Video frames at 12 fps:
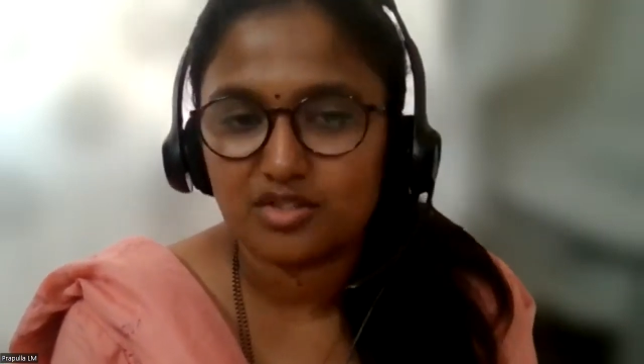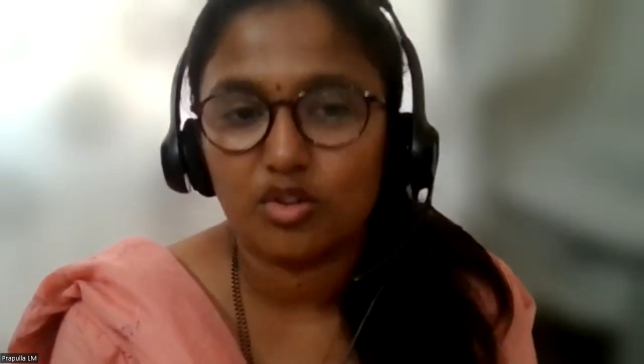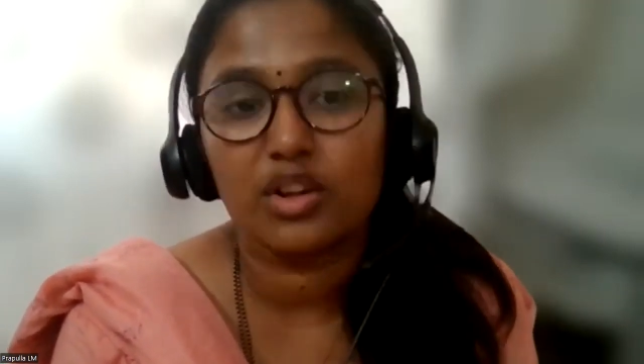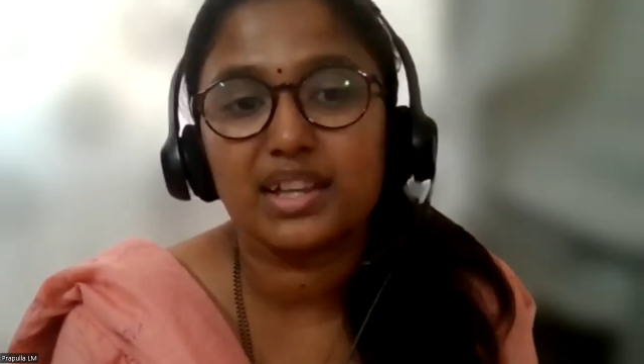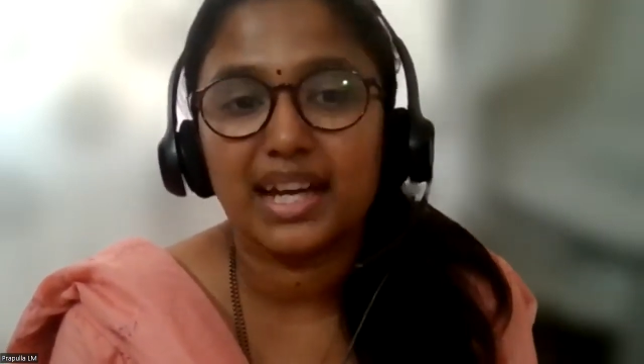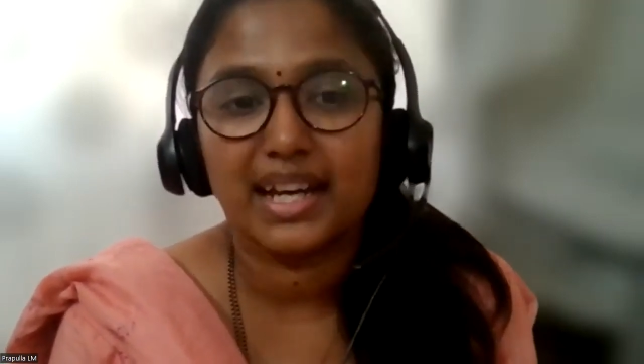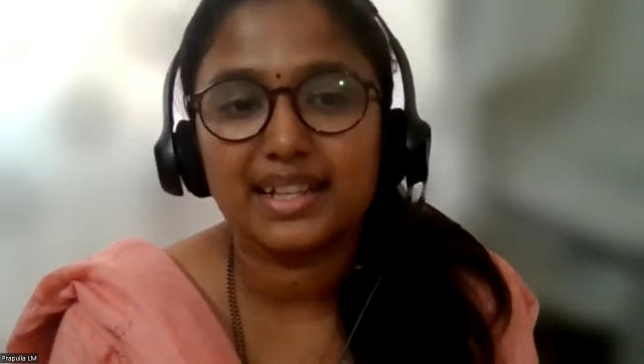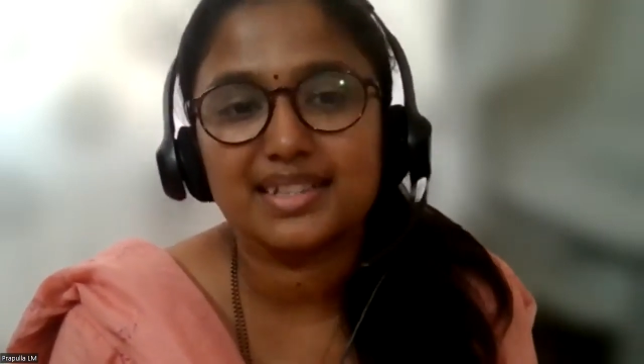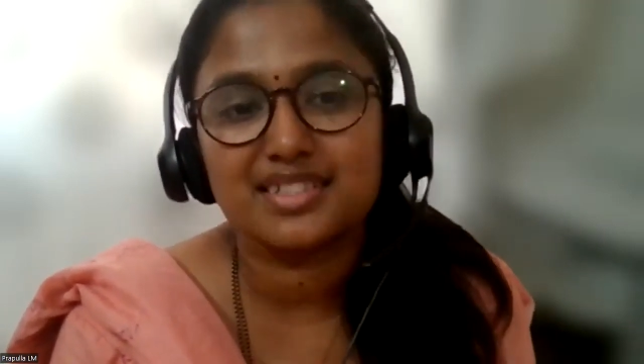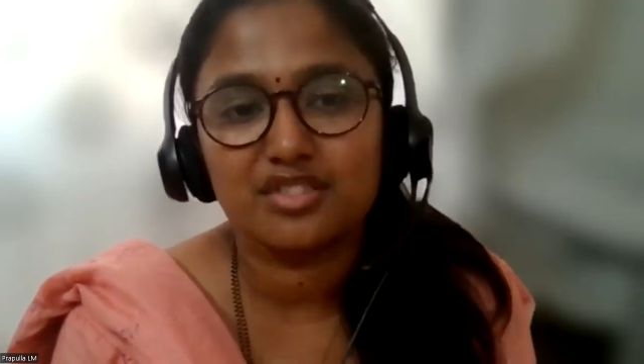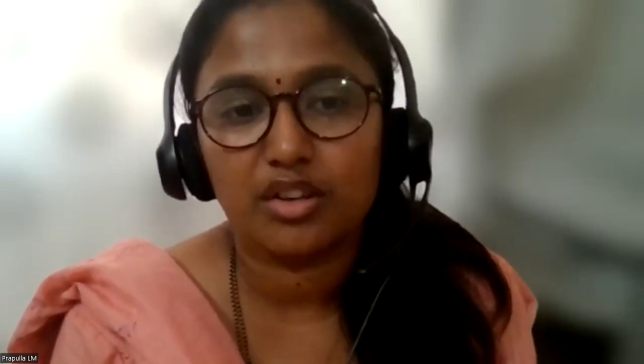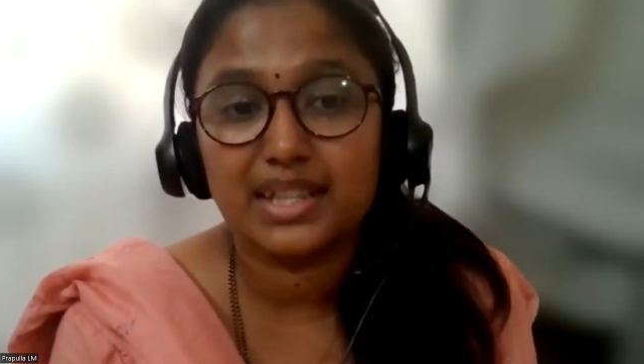So all that
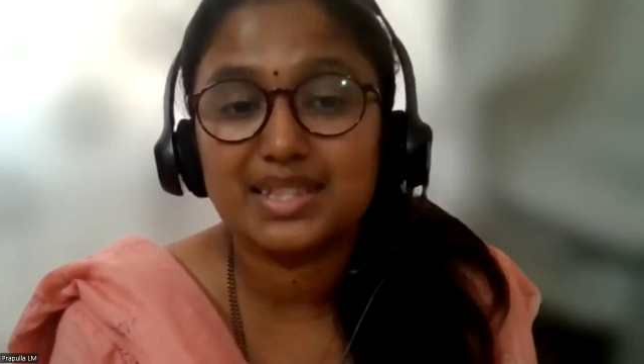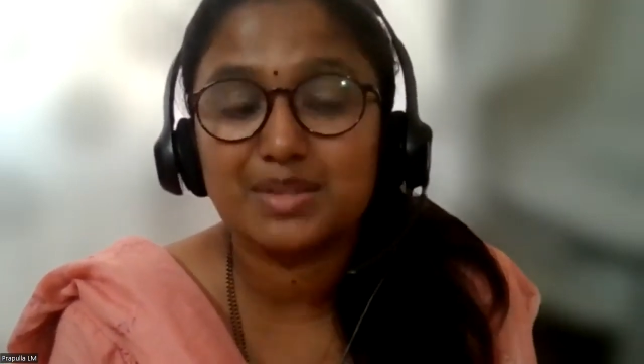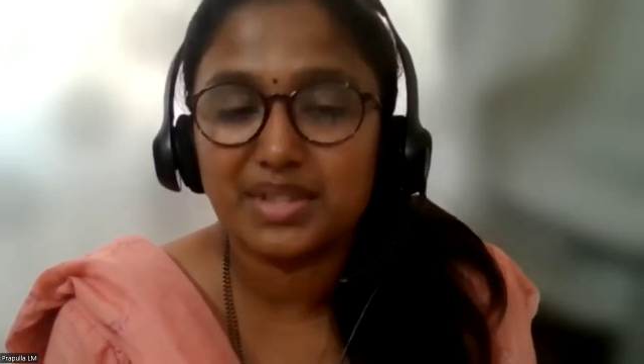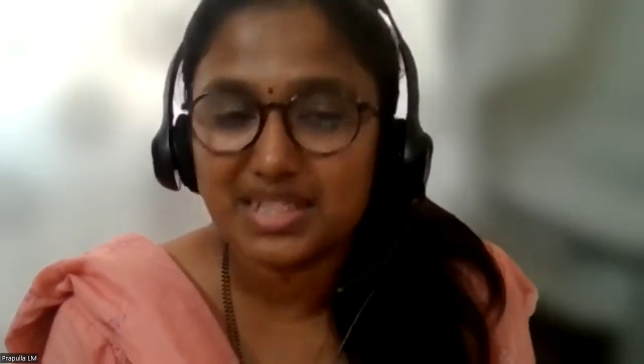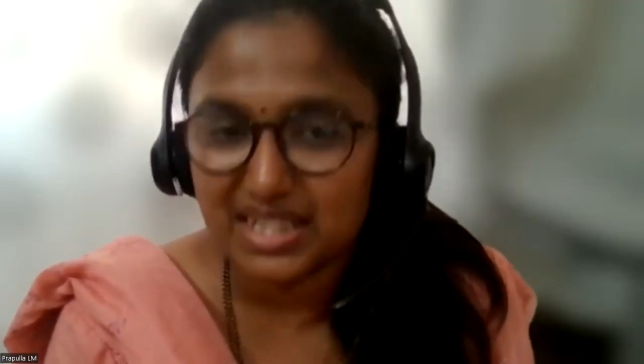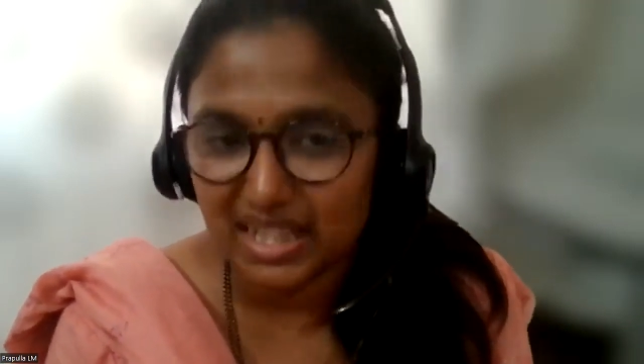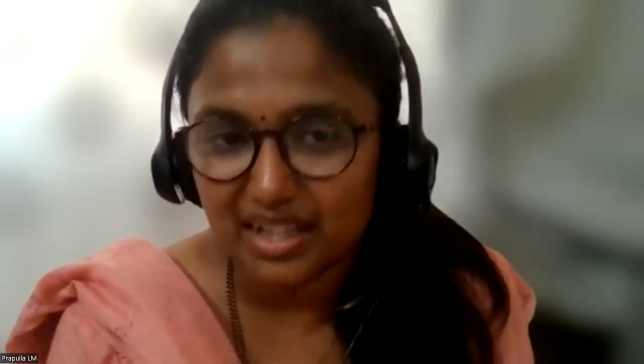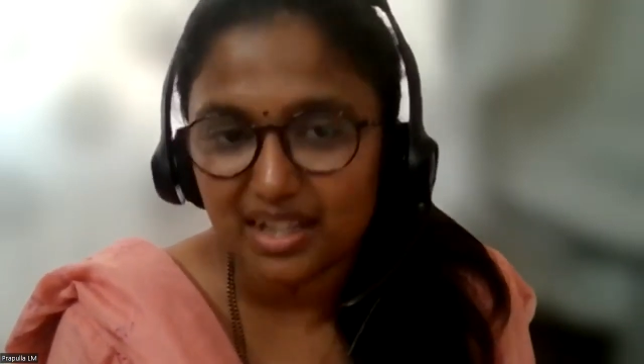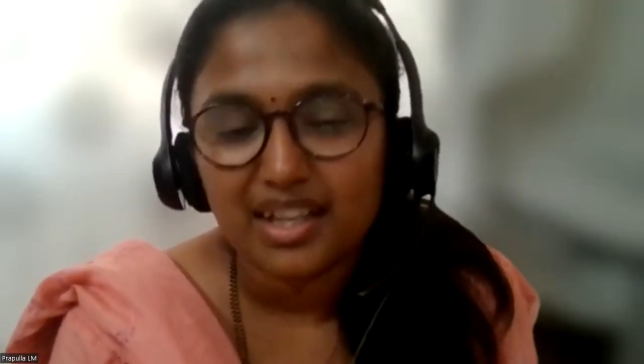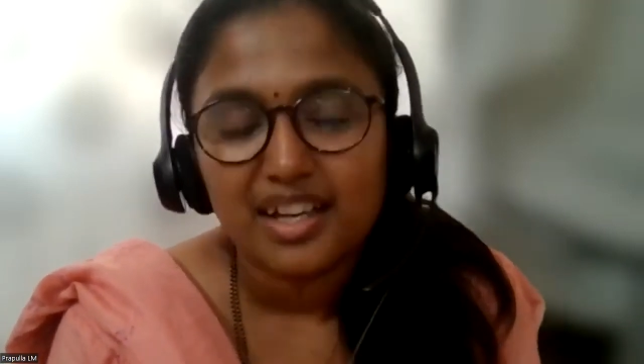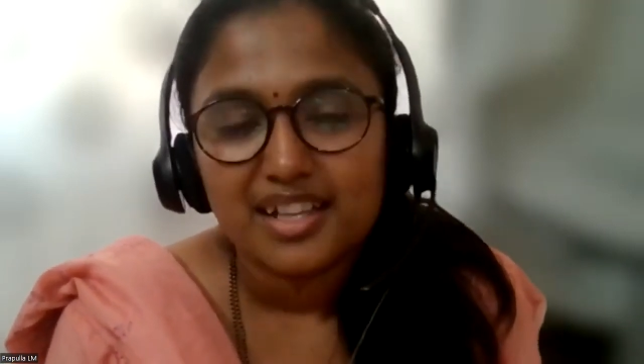is missing.